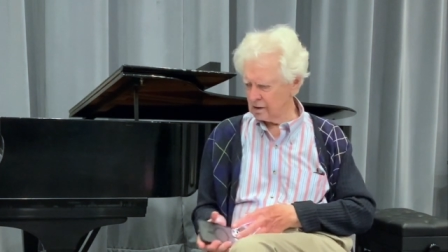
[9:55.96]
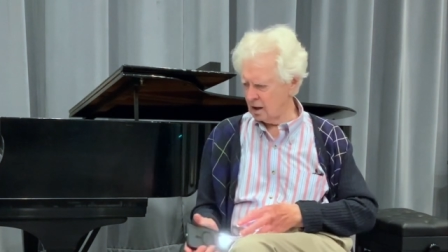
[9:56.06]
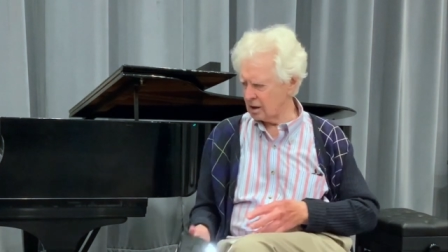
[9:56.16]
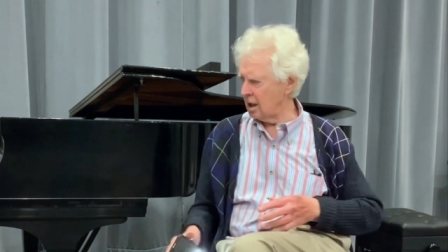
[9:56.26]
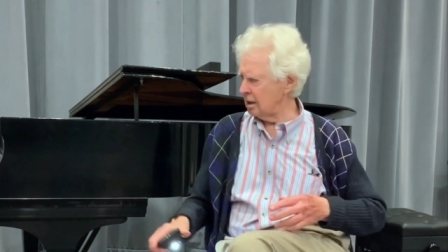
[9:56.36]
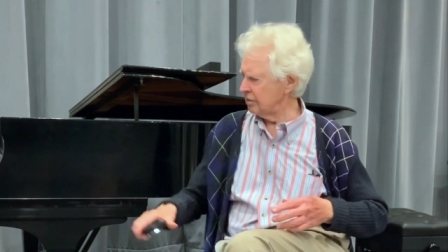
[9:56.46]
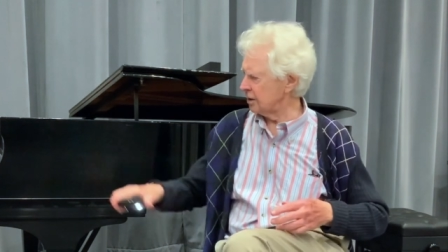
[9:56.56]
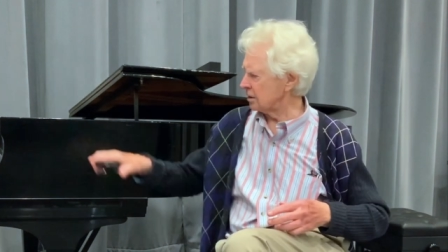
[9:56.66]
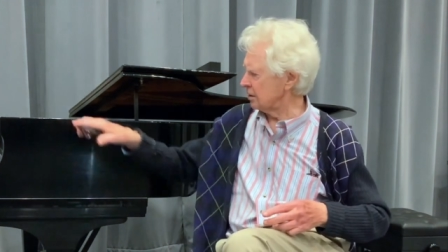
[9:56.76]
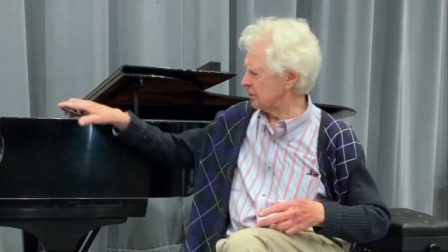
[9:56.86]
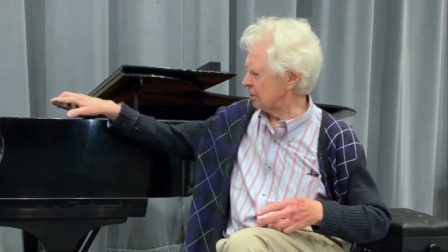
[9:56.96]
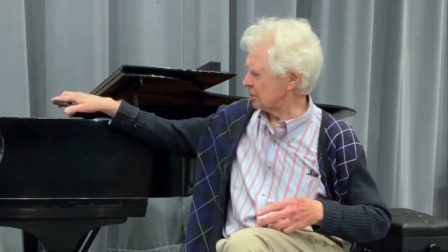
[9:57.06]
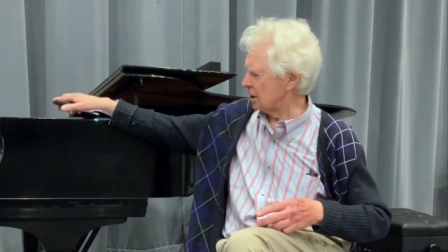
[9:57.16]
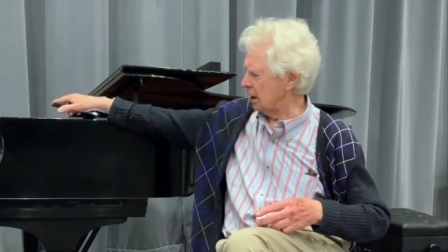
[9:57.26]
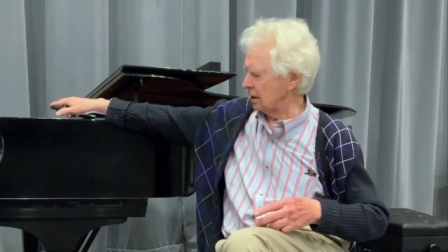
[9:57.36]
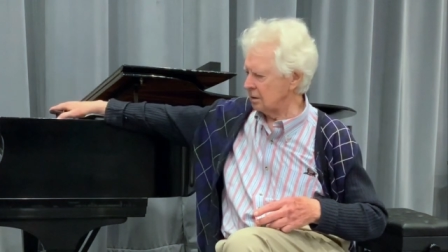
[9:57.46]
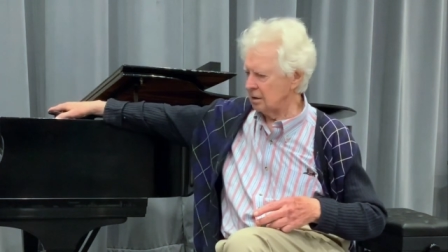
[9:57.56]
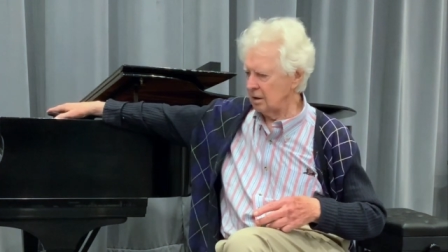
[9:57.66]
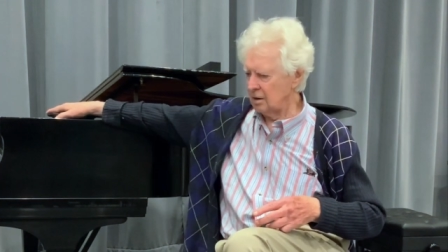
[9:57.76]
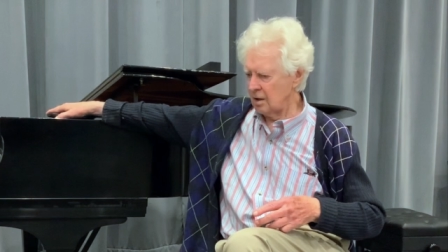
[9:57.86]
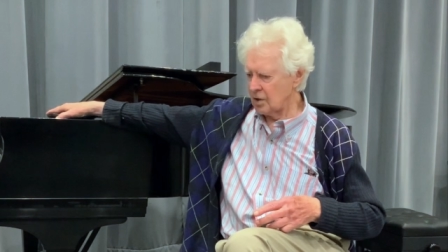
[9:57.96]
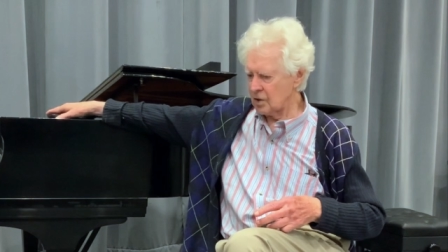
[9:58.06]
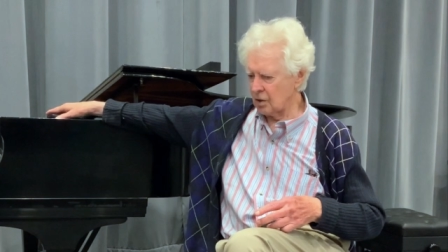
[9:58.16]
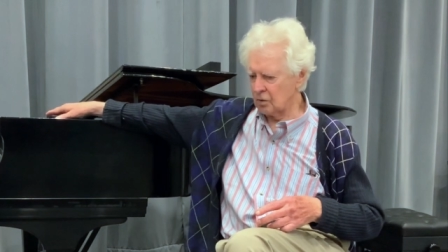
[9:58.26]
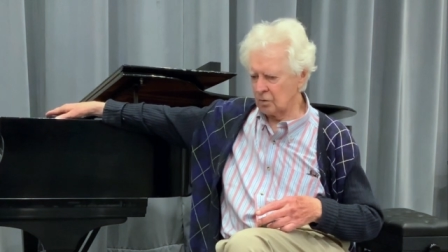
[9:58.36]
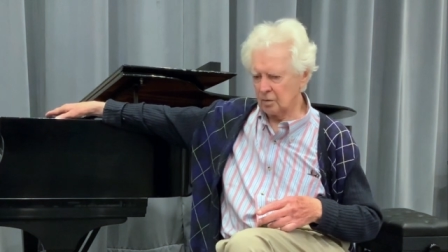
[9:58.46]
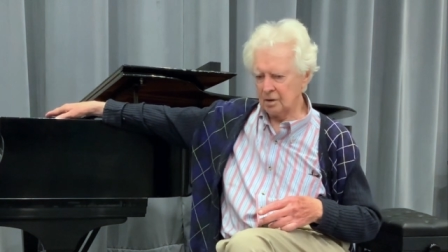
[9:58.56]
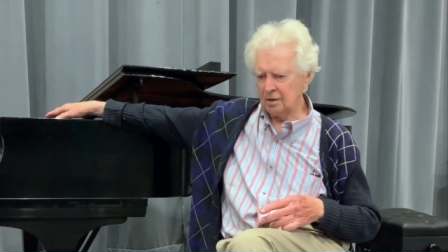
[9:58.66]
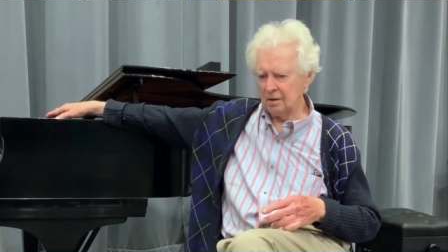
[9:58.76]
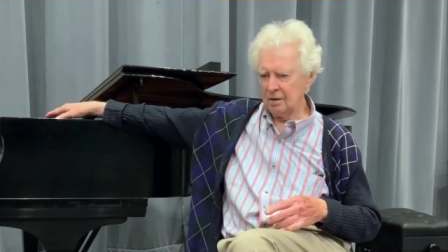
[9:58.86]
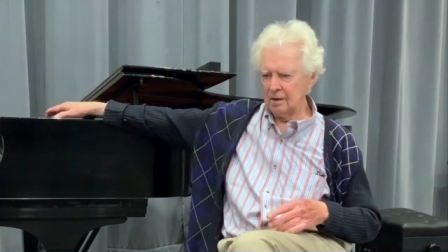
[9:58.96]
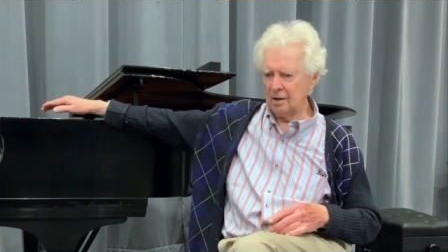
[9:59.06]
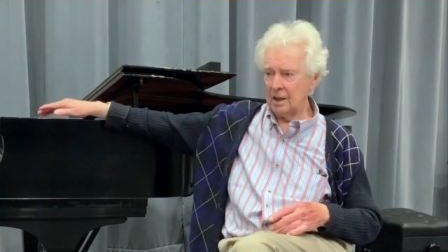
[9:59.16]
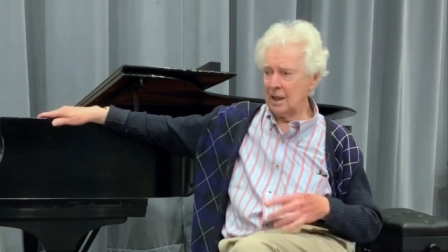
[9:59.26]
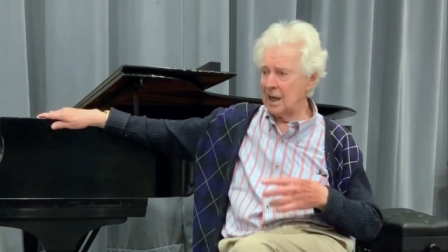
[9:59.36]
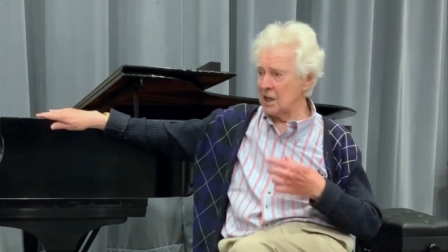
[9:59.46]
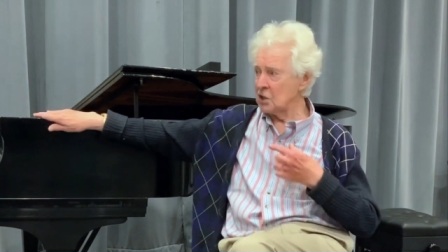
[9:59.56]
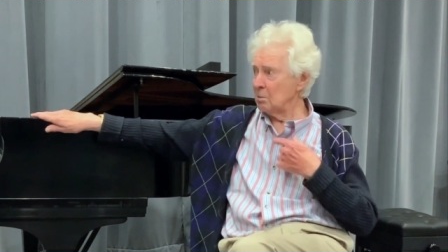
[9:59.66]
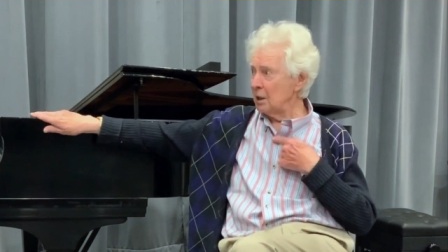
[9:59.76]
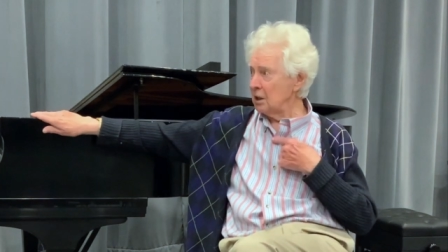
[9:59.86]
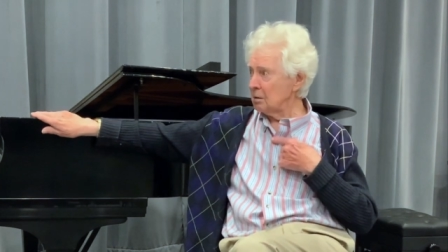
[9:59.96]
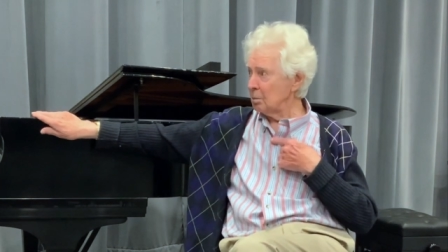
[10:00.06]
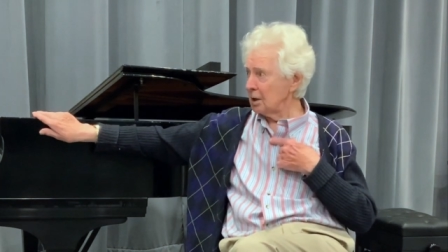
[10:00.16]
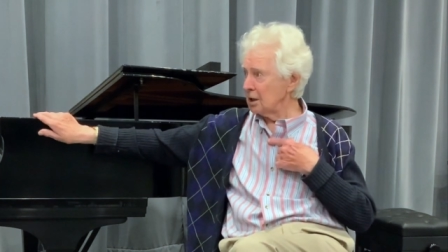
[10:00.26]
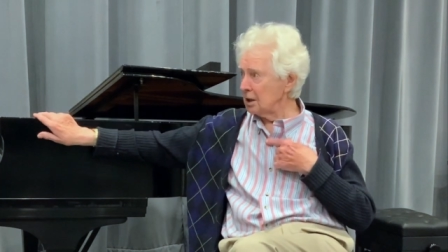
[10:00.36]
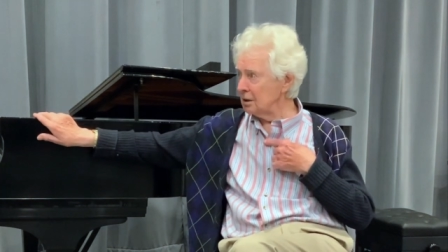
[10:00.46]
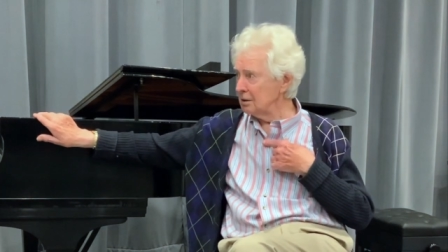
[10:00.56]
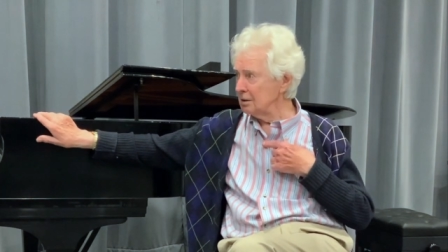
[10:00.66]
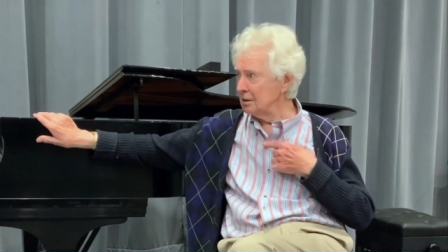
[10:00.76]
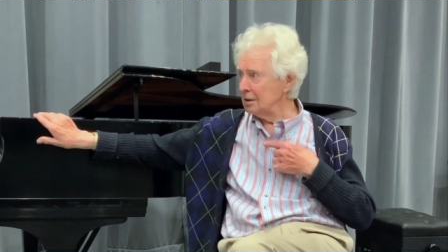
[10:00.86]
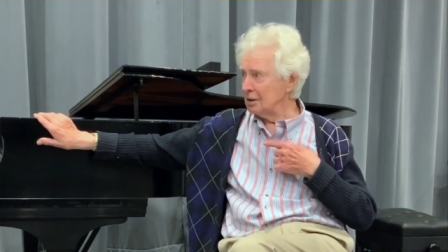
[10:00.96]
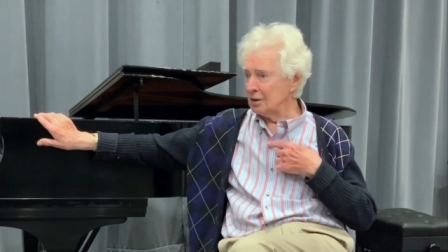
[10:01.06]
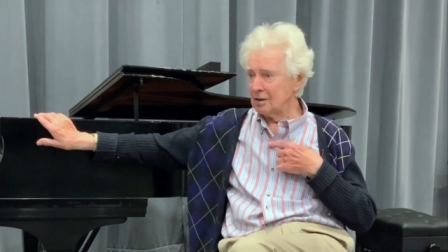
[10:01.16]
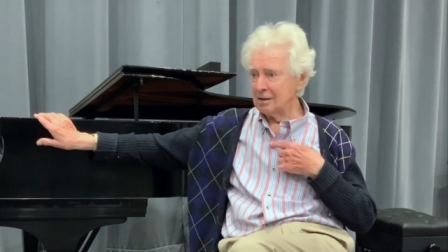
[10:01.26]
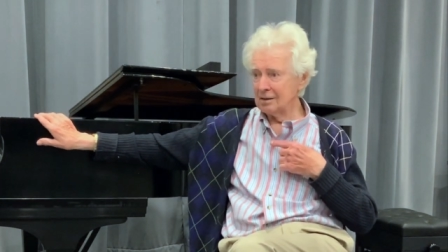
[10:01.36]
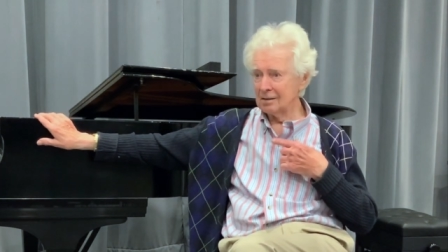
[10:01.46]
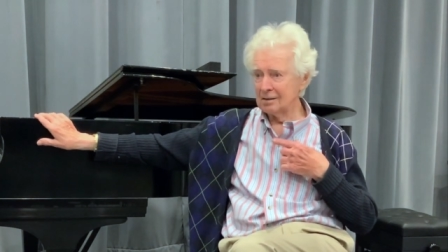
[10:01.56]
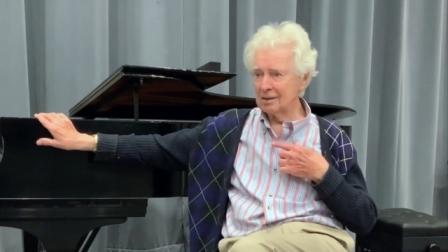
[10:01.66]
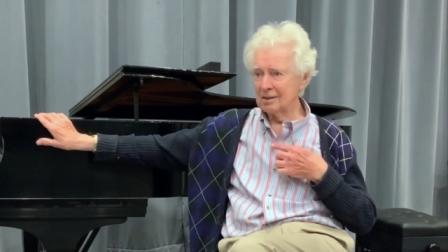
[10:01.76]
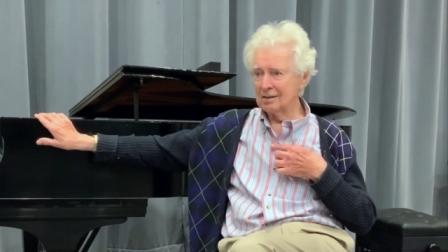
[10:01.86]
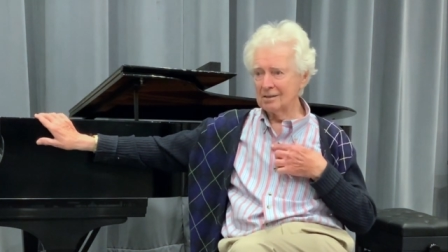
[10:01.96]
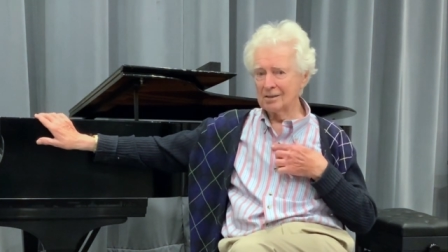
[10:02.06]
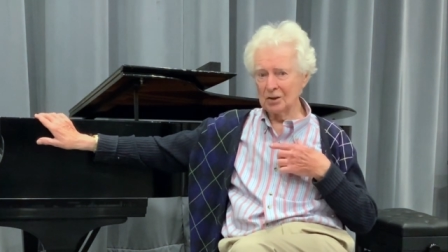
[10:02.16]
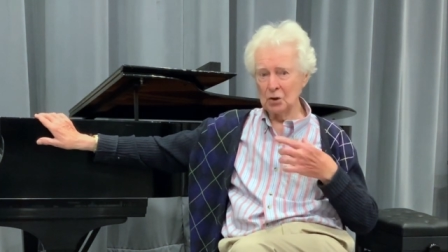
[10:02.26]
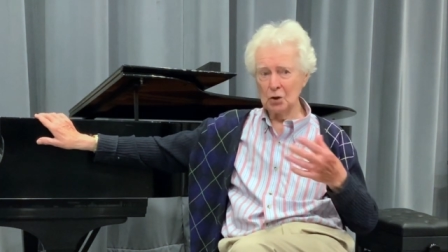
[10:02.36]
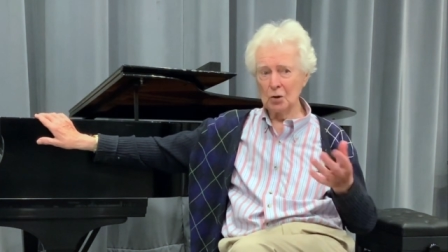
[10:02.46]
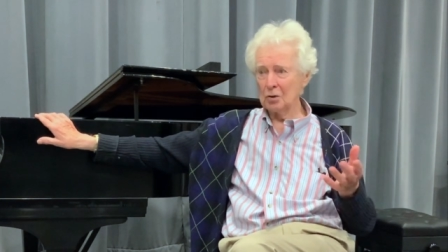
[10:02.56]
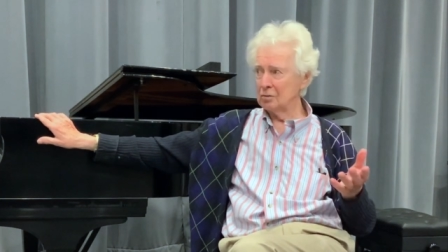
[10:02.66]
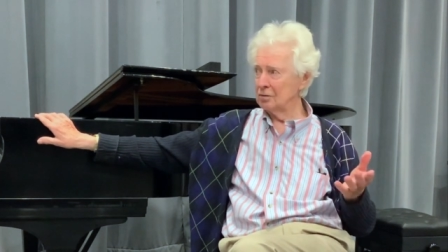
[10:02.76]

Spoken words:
a conflict of some kind. So he asked me to play the concerto